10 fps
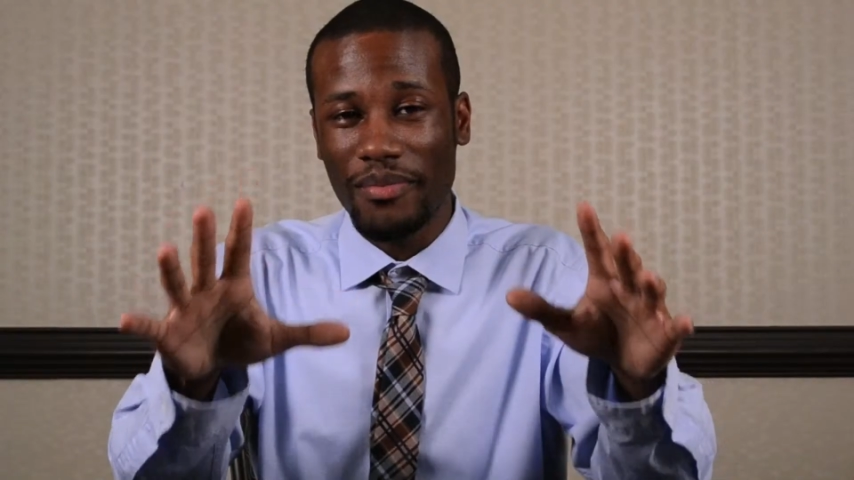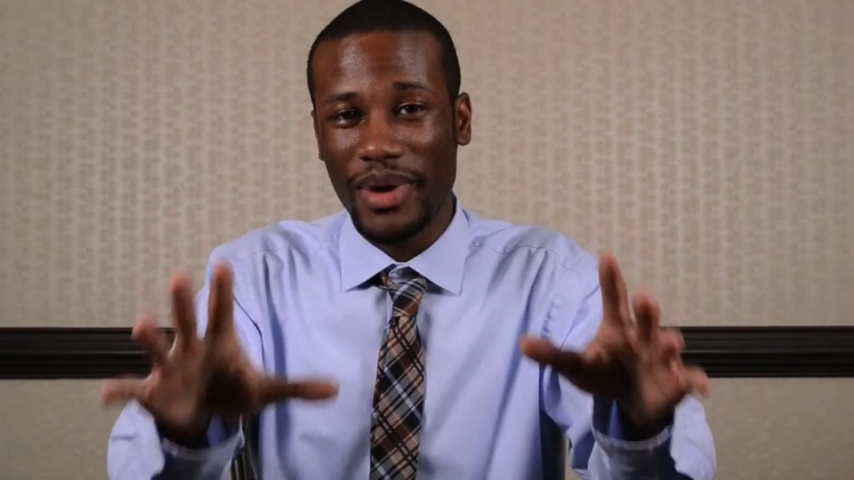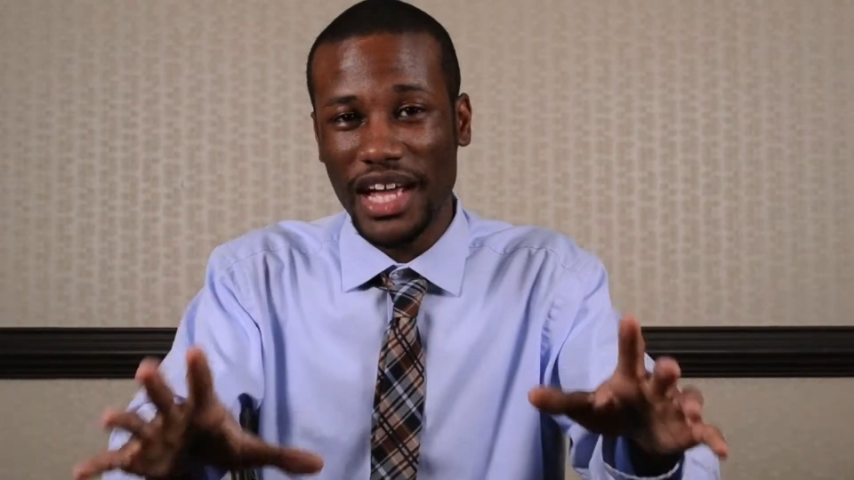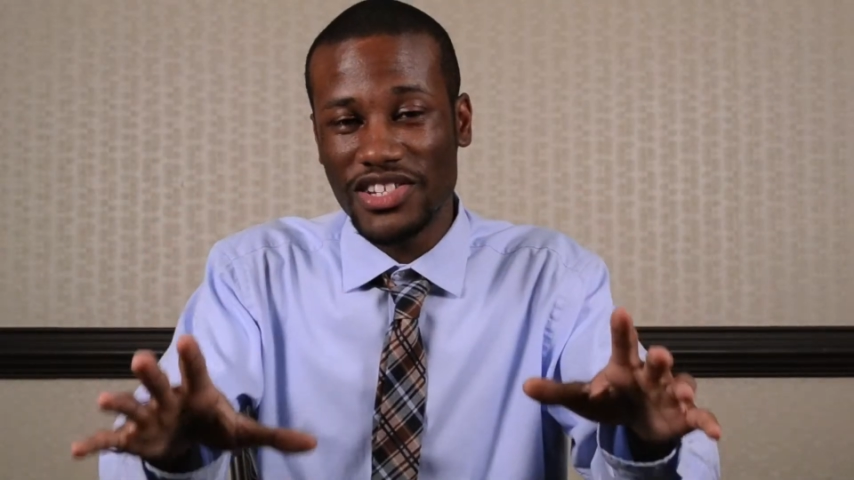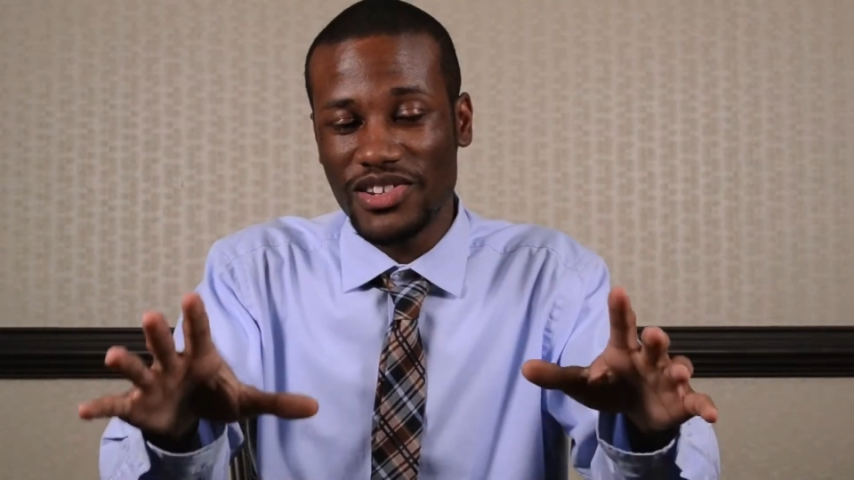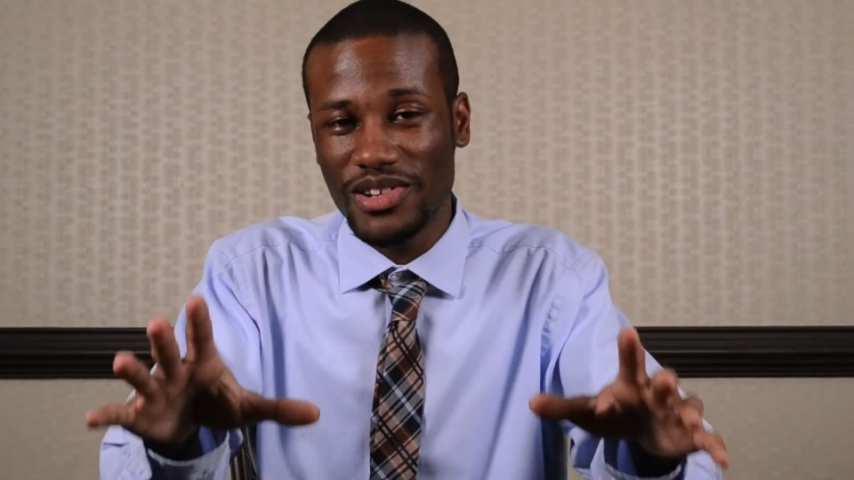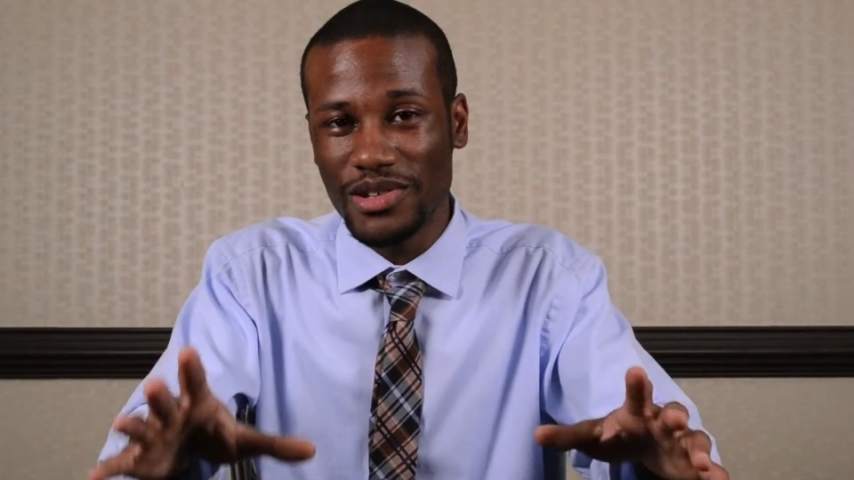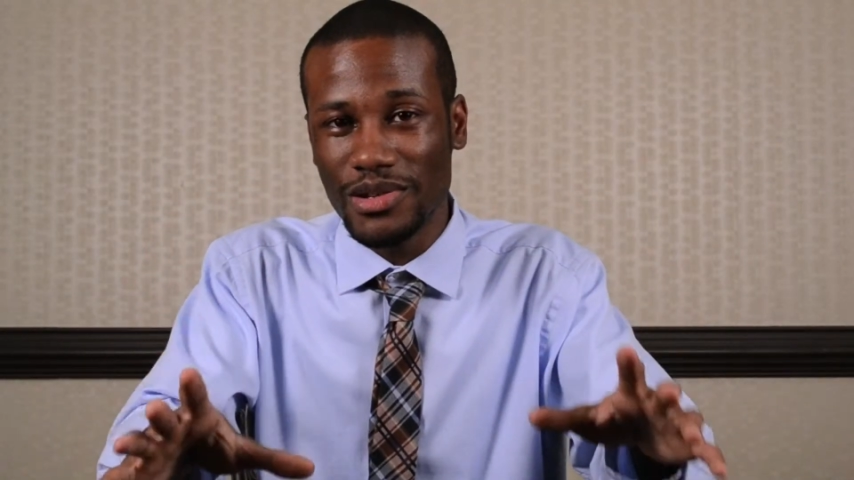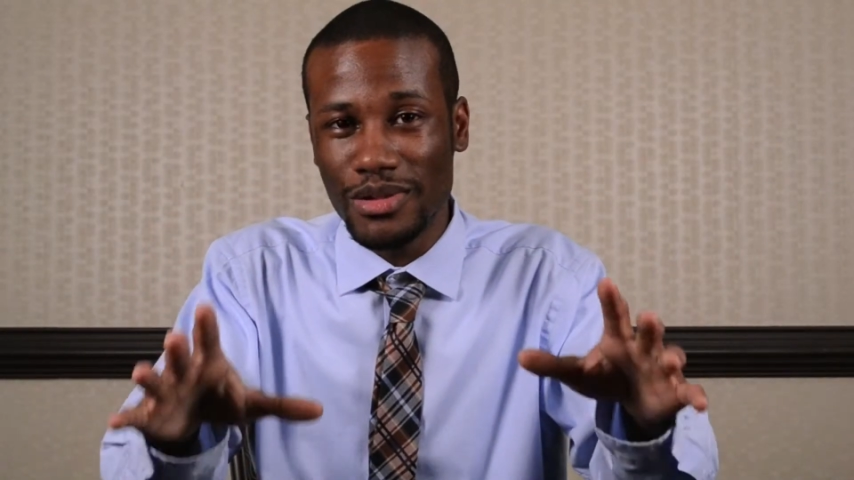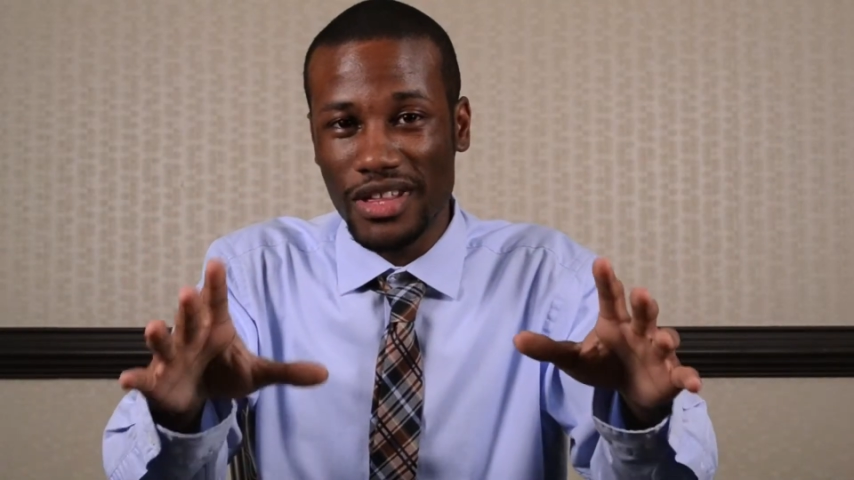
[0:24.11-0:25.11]
Major
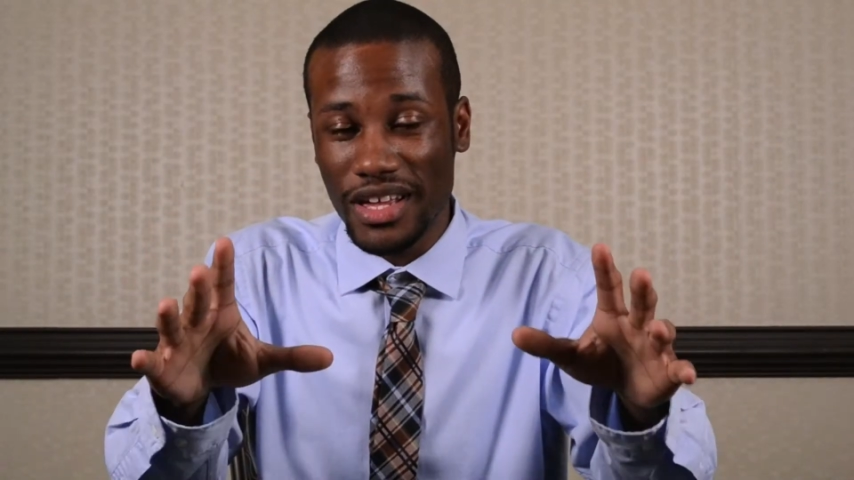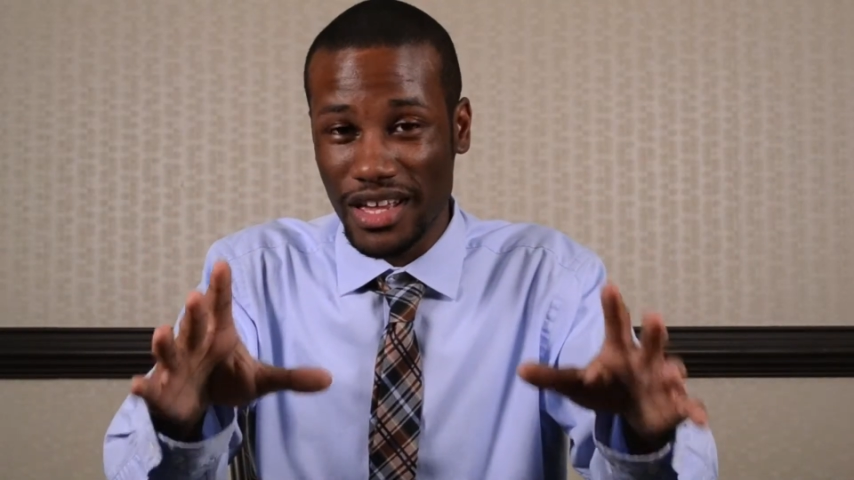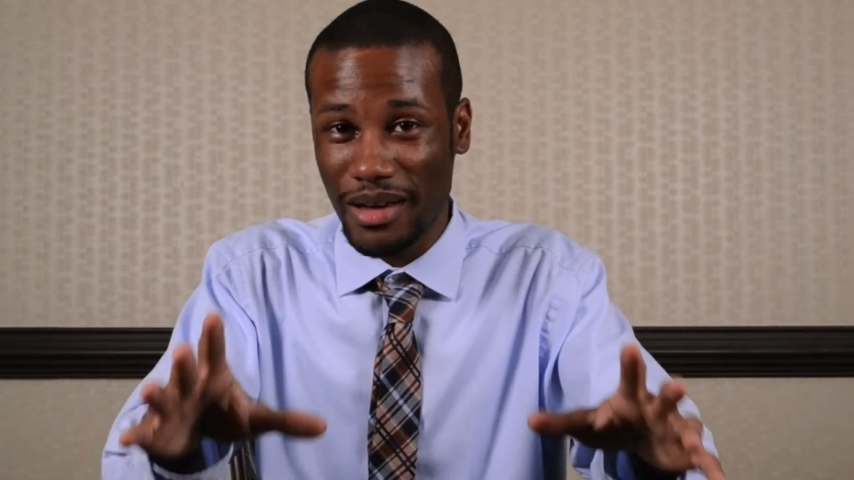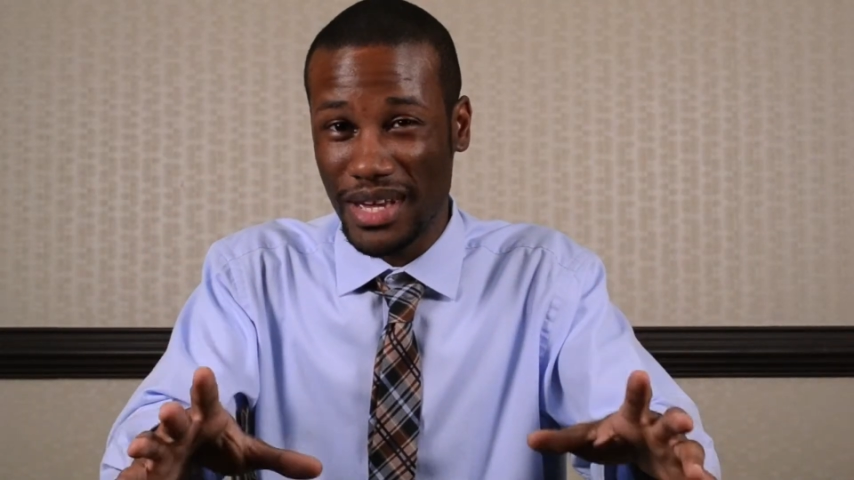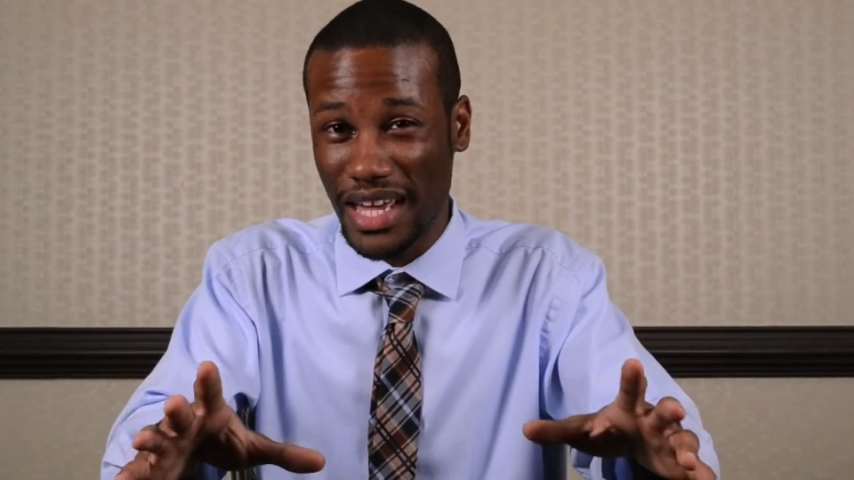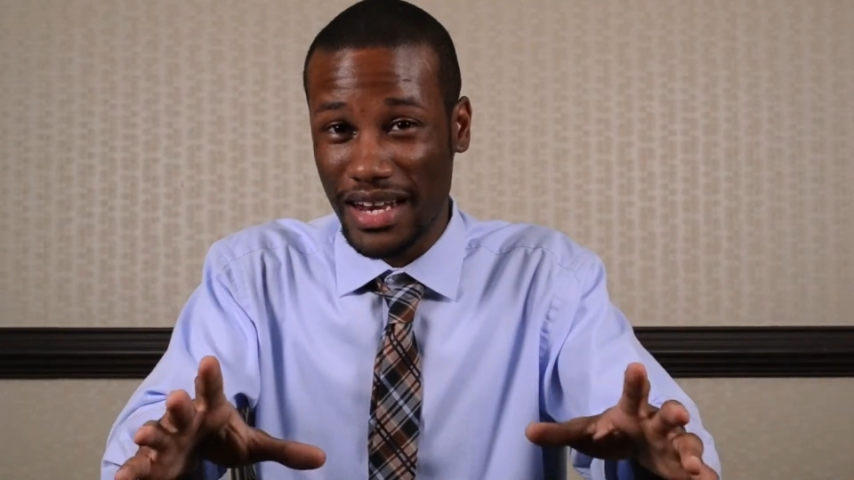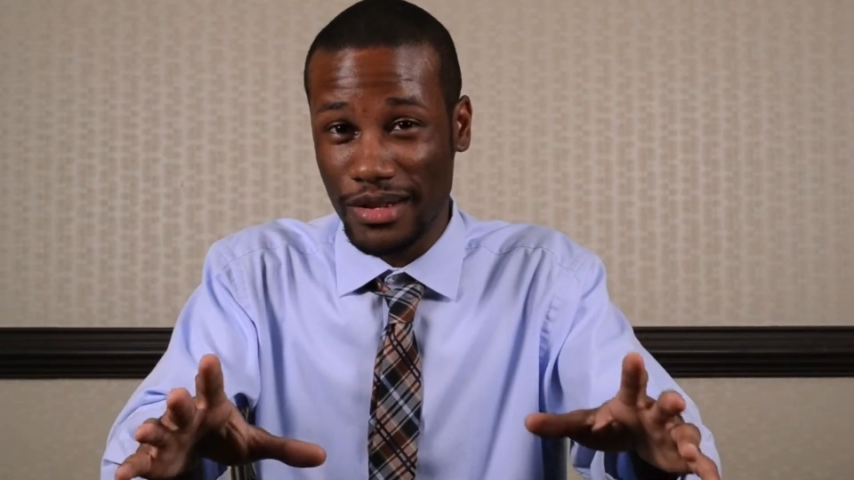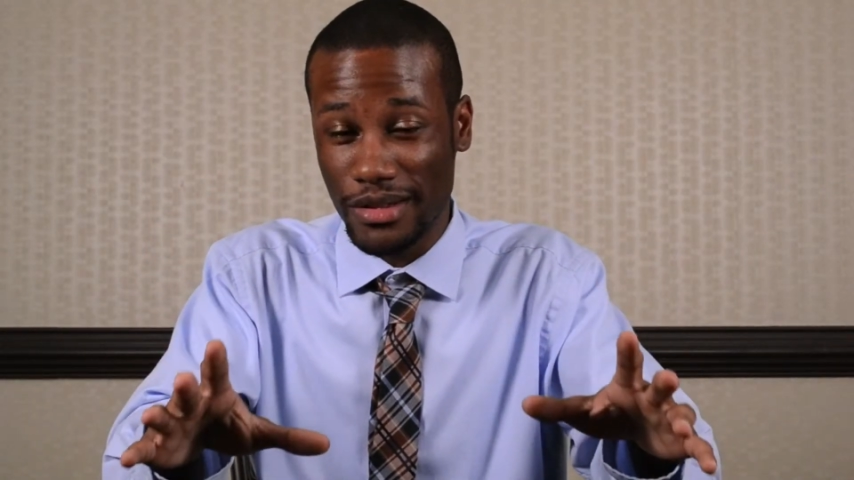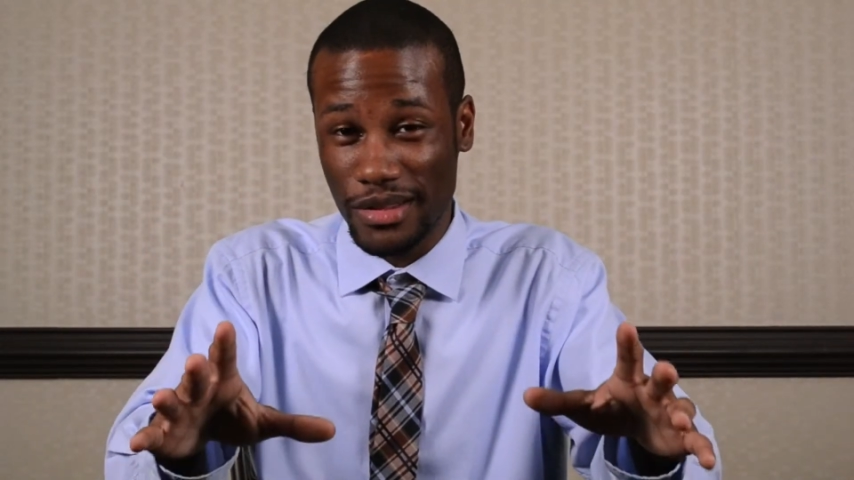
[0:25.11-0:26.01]
news coming out of the